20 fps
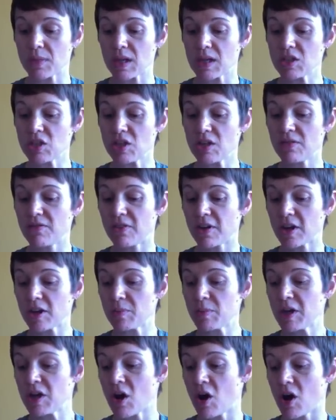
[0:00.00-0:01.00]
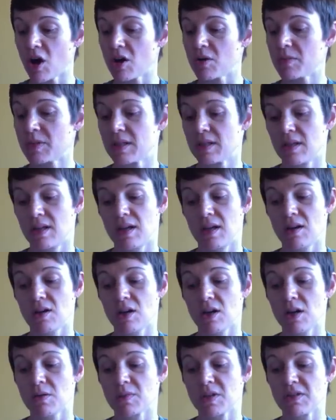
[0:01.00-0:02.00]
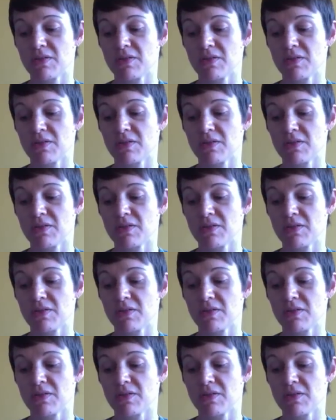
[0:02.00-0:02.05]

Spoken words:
She had very big arms, and here comes